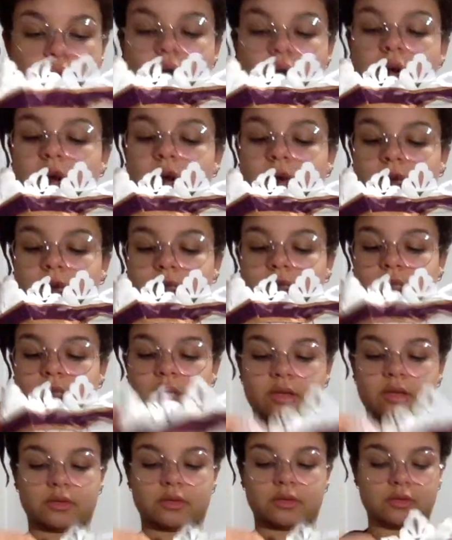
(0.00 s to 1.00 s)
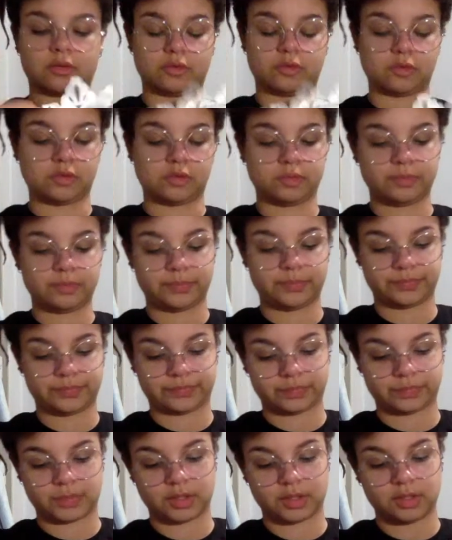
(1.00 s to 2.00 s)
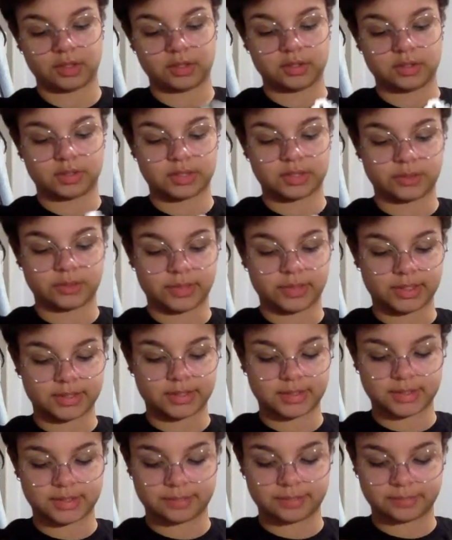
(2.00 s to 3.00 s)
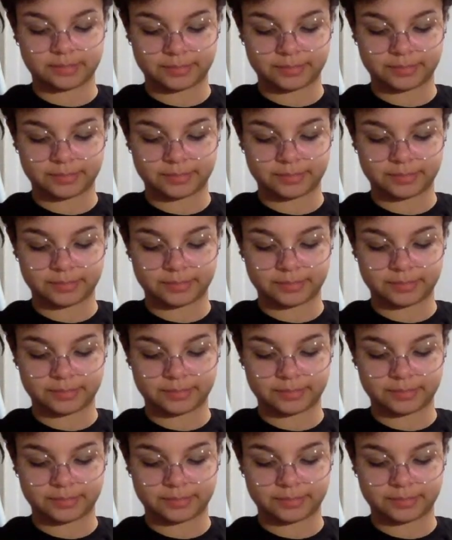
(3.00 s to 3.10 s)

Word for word: oh, that's kind of cool. So it's,